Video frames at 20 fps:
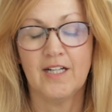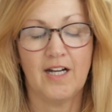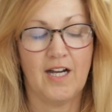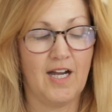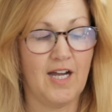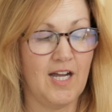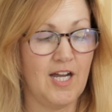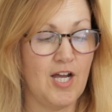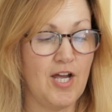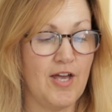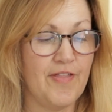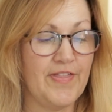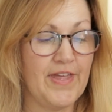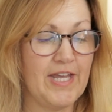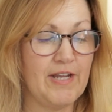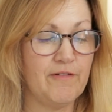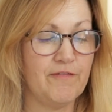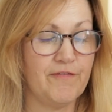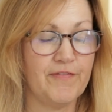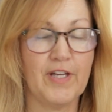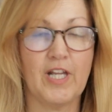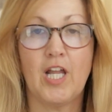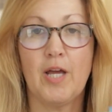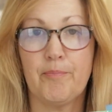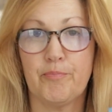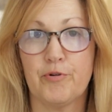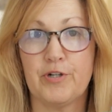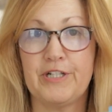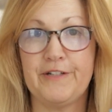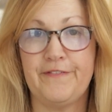They fill
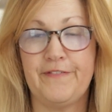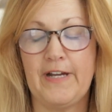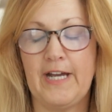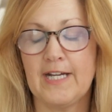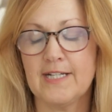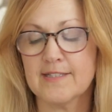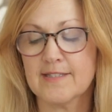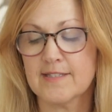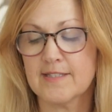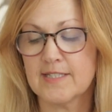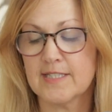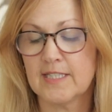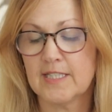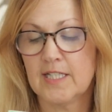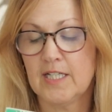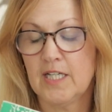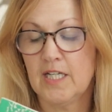up pretty fast.